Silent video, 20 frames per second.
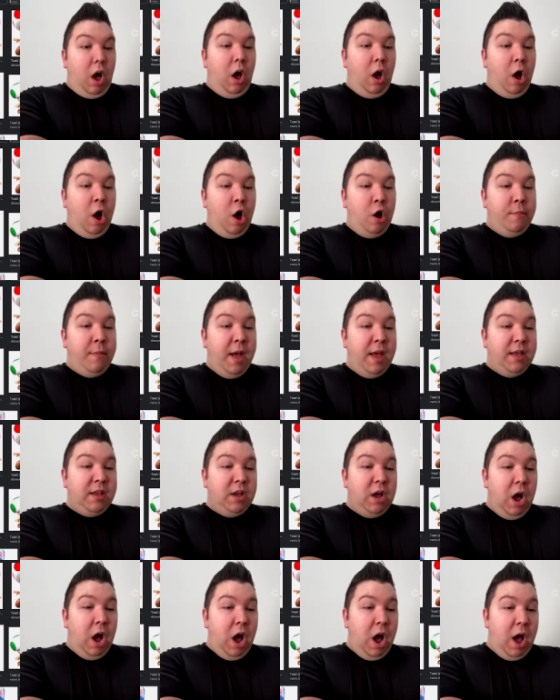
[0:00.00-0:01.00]
oh my
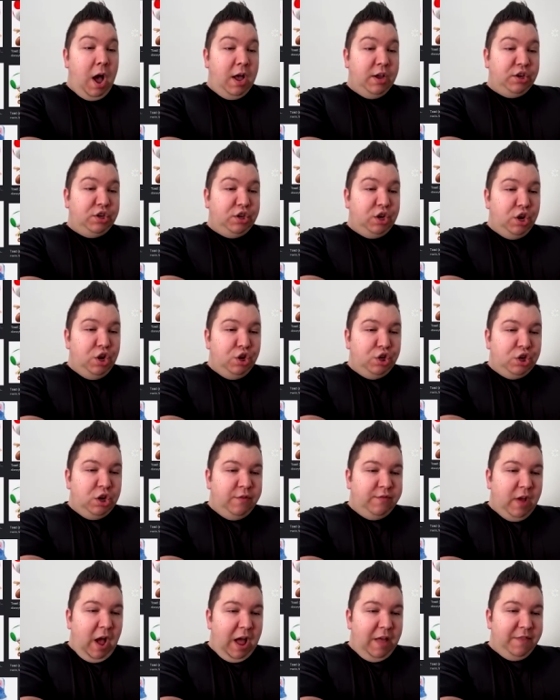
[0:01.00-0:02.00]
gosh, you should
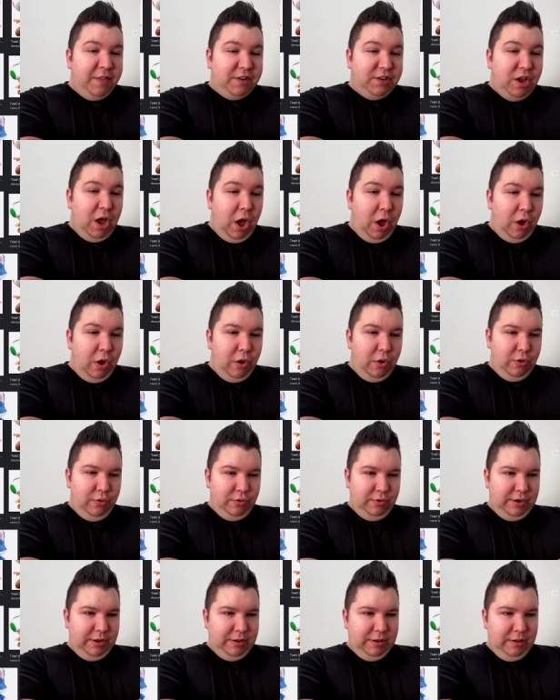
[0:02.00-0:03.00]
have gotten the
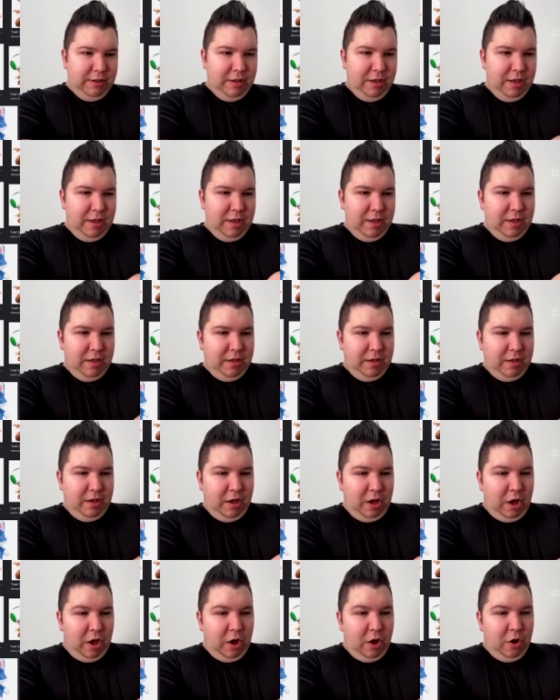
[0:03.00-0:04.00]
toad.
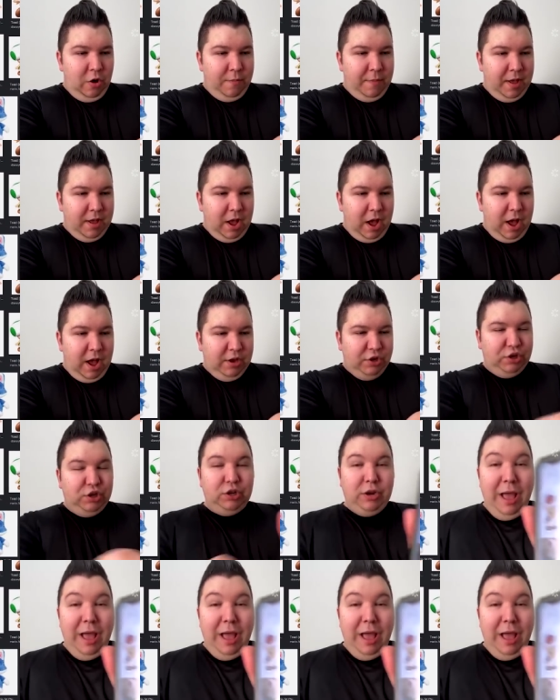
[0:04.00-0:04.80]
Oh my gosh.